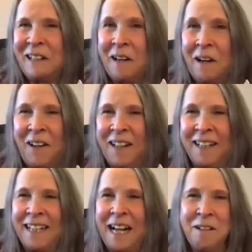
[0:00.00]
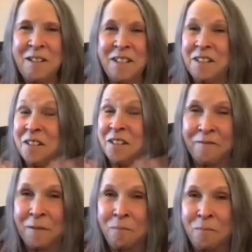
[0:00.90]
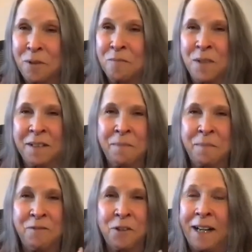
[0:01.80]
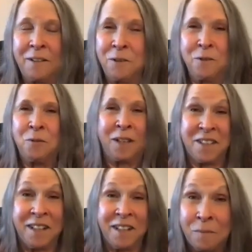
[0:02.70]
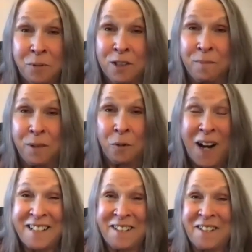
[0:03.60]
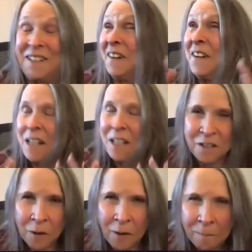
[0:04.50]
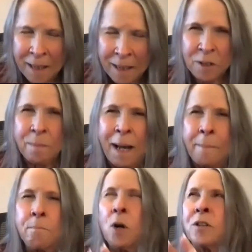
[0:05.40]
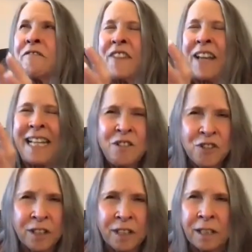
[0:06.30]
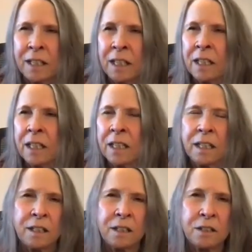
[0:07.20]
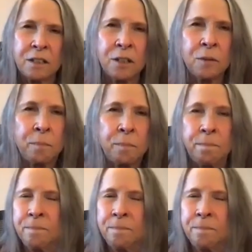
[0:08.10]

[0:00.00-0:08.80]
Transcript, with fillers: you know, into self improvement before I knew what self improvement was. So it was my motivation to